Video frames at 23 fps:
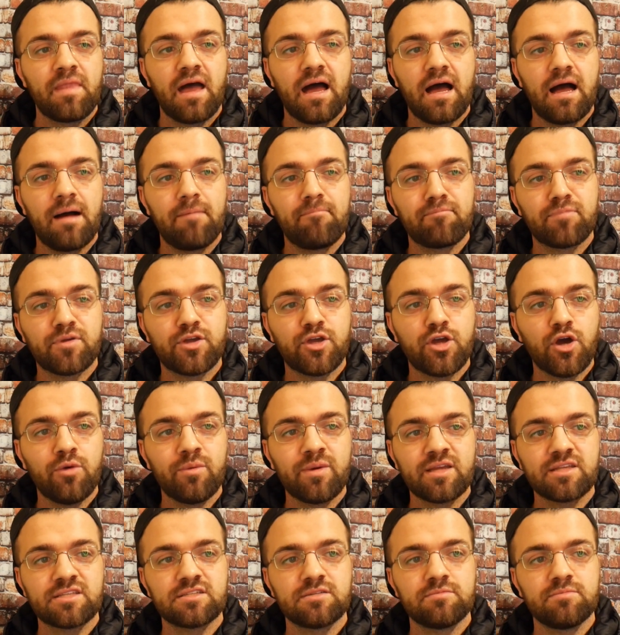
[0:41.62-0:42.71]
I'm
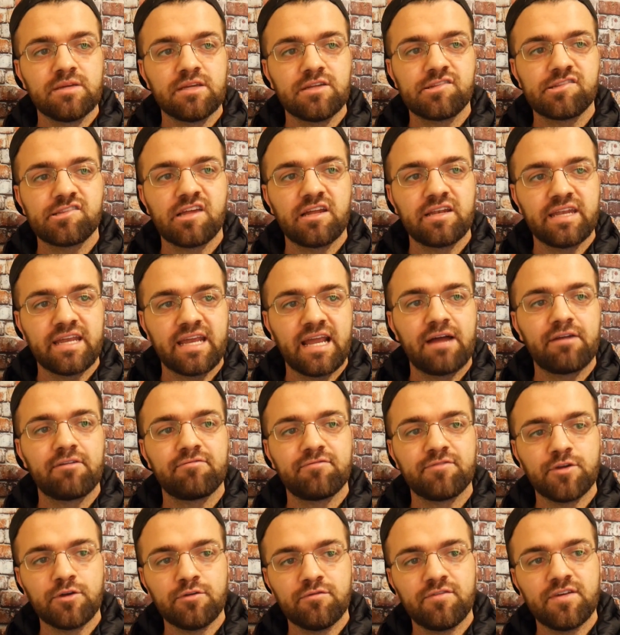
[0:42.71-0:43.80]
going to be sending out a
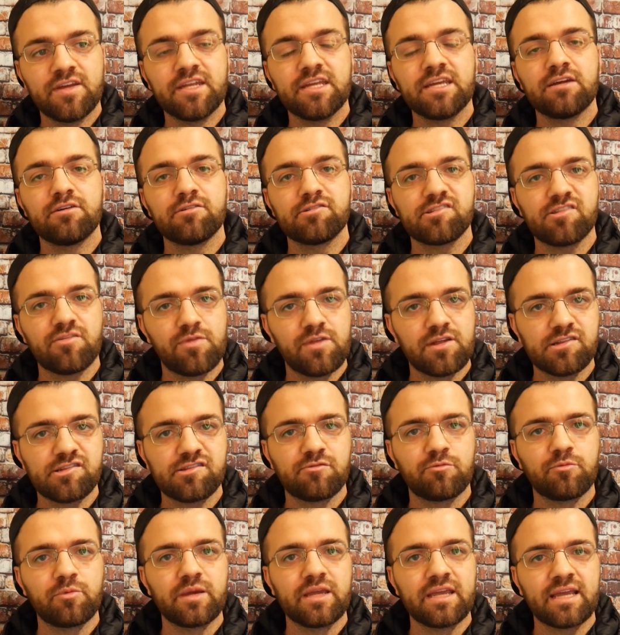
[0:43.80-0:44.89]
few videos this
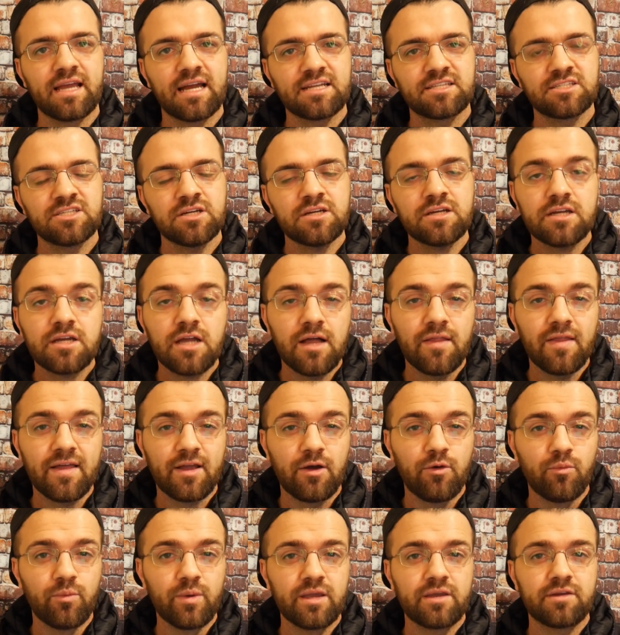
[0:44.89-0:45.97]
week. I took like
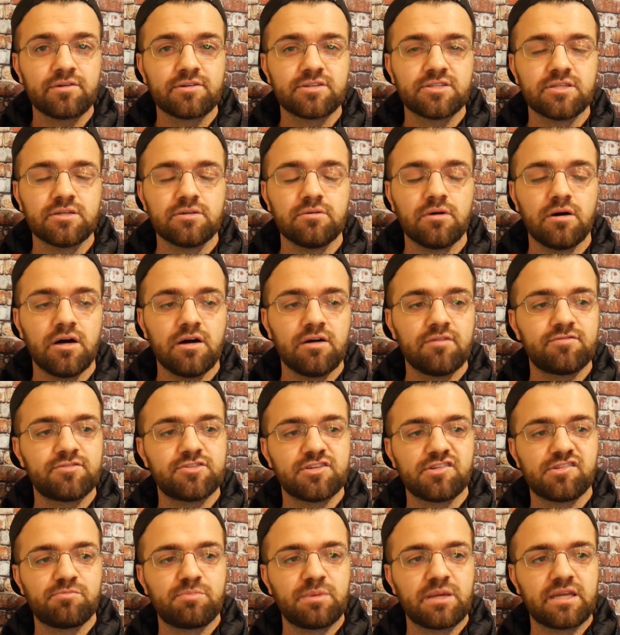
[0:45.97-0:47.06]
a week or two off
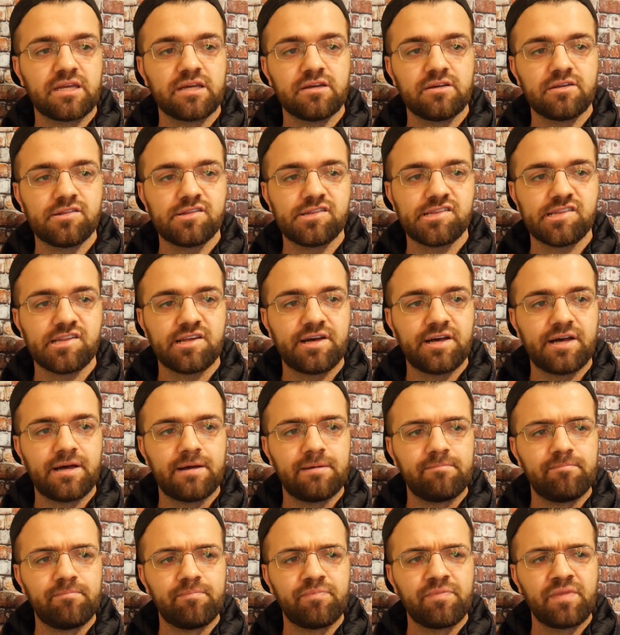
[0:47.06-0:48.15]
just because
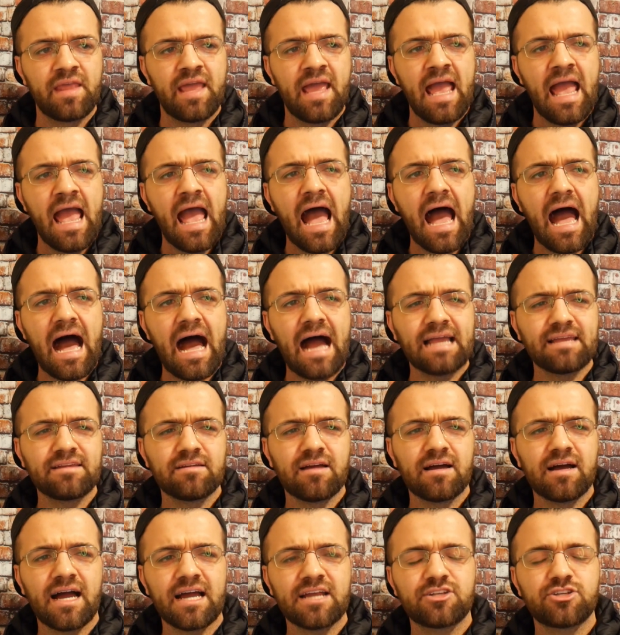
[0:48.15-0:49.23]

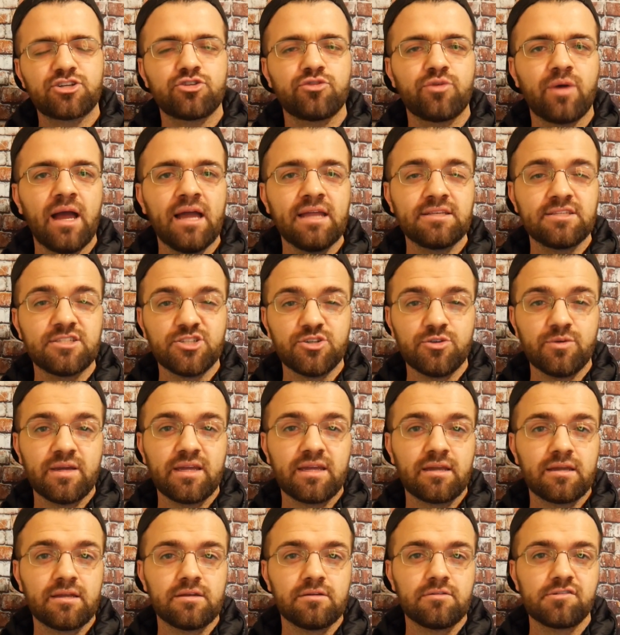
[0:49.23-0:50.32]
I tried
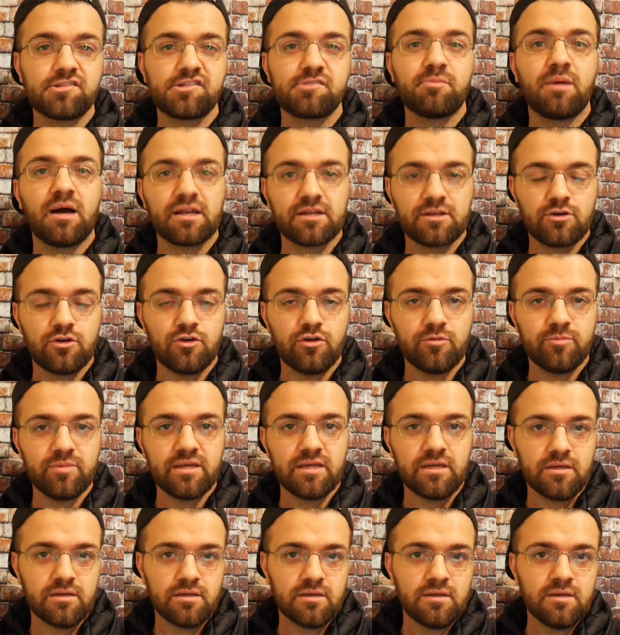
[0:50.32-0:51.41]
doing an Usman
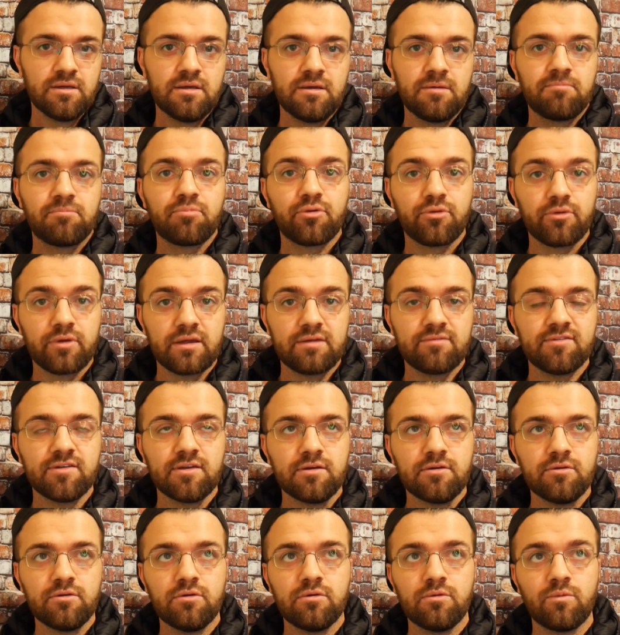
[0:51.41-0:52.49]
Colby
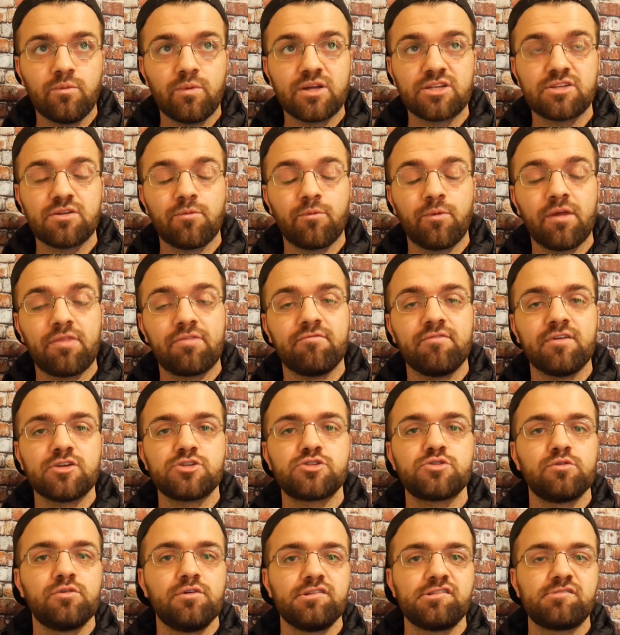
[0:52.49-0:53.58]
preview with
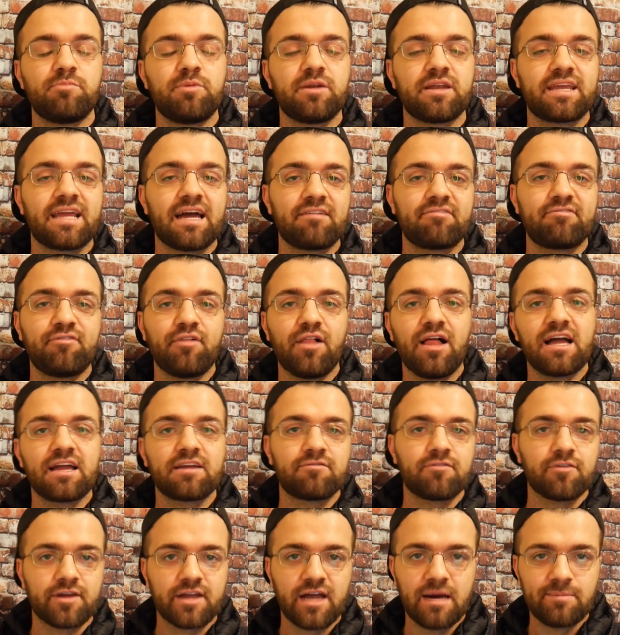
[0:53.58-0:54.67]
visuals, but it got flagged
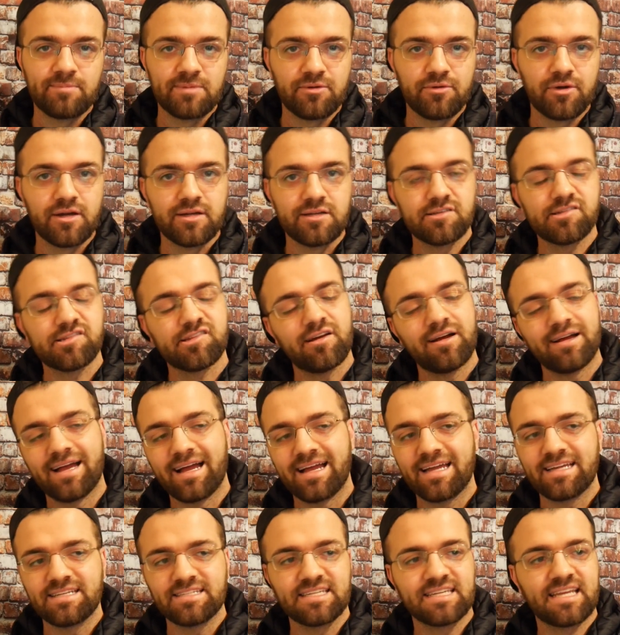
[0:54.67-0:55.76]
for copyright. So I
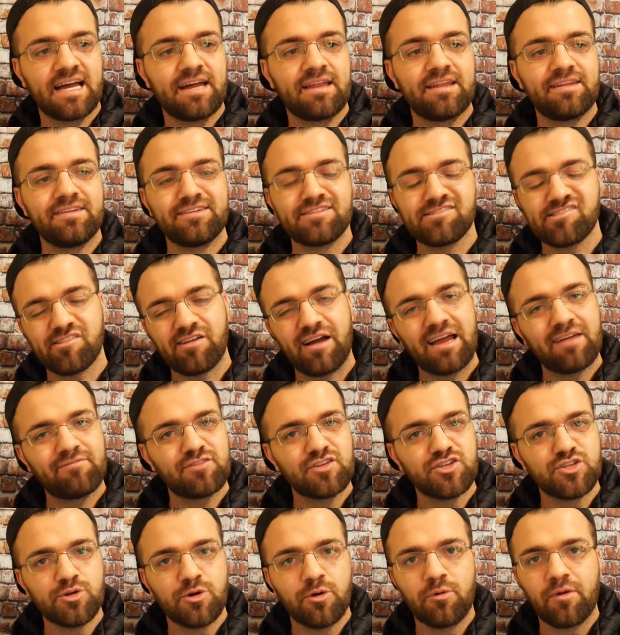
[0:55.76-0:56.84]
have to
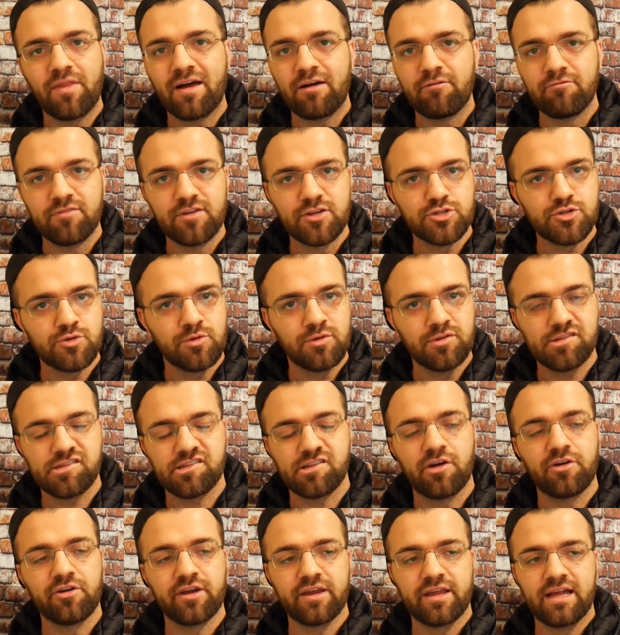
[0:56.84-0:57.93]
do it without visuals.
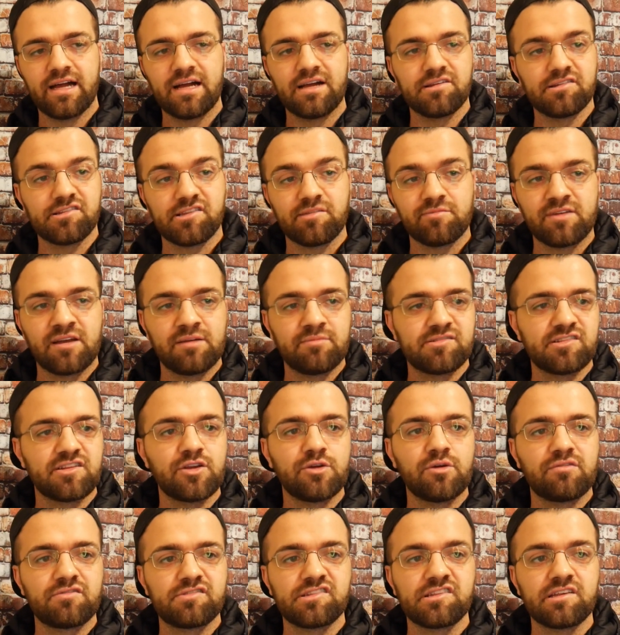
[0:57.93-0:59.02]
Sorry guys, sometimes the
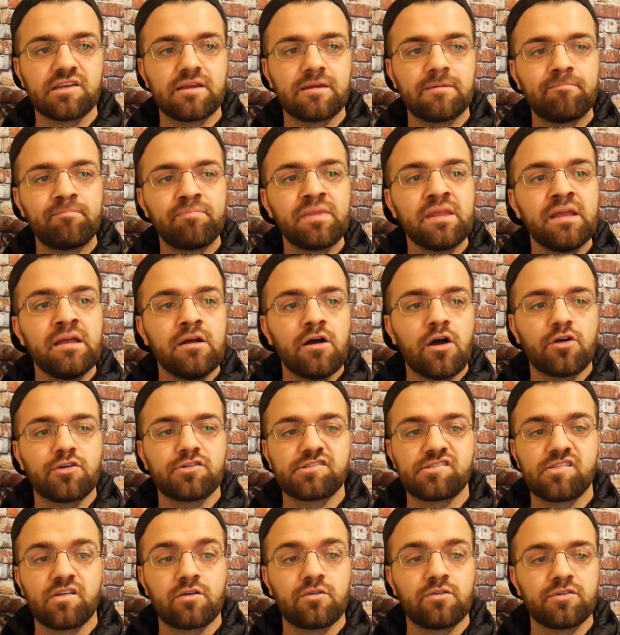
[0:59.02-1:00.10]
UFC are
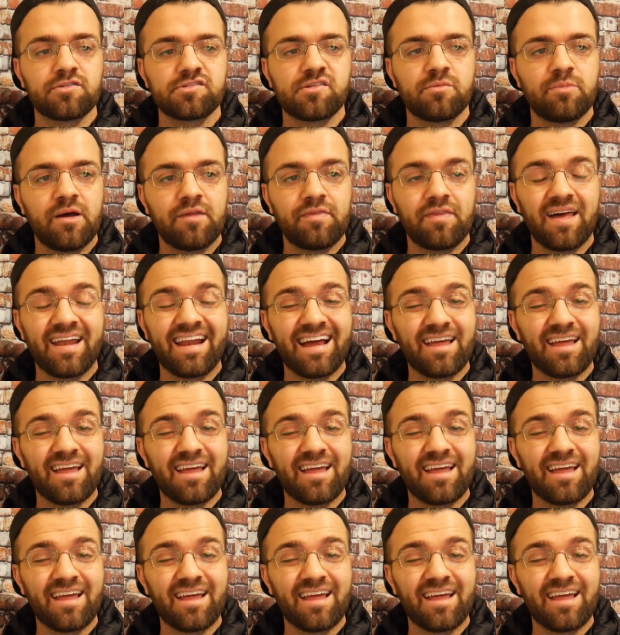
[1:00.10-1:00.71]
sticklers about that.